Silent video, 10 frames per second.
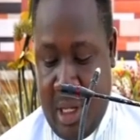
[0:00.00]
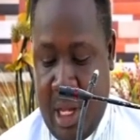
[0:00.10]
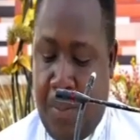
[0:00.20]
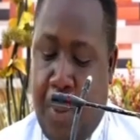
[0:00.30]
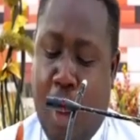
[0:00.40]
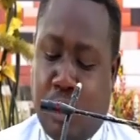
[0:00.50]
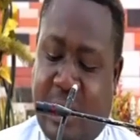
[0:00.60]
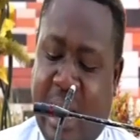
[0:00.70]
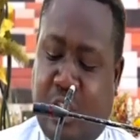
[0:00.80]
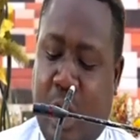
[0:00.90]
Paul
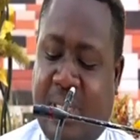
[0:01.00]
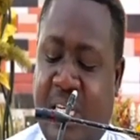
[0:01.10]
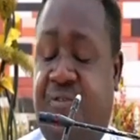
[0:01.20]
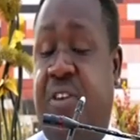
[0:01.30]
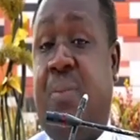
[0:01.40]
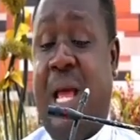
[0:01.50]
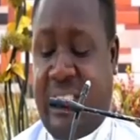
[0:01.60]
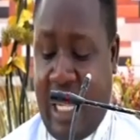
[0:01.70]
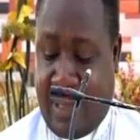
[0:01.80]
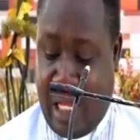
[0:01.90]
said something in Philippians
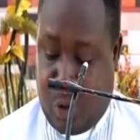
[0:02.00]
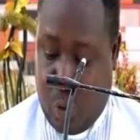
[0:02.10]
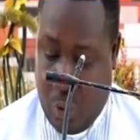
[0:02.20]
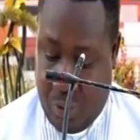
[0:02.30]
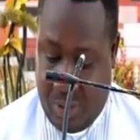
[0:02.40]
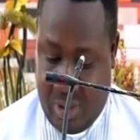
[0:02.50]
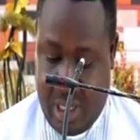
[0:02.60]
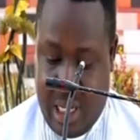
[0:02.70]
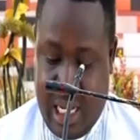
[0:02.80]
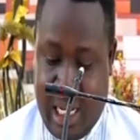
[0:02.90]
chapter 2,
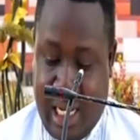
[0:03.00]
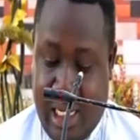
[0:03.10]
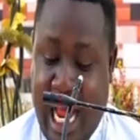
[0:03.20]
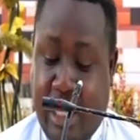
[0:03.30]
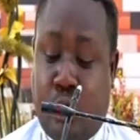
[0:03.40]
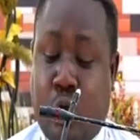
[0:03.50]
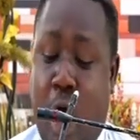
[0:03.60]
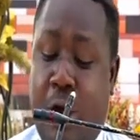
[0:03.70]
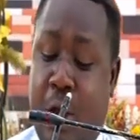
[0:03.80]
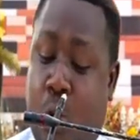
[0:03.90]
that
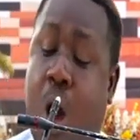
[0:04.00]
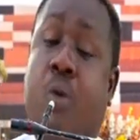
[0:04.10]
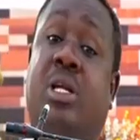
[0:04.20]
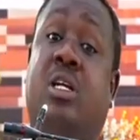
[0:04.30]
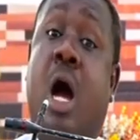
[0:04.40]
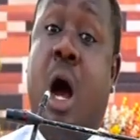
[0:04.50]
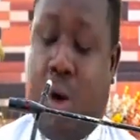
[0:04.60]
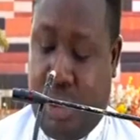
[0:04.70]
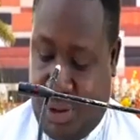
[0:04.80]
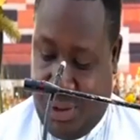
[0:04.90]
though equal with
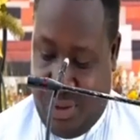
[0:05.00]
God,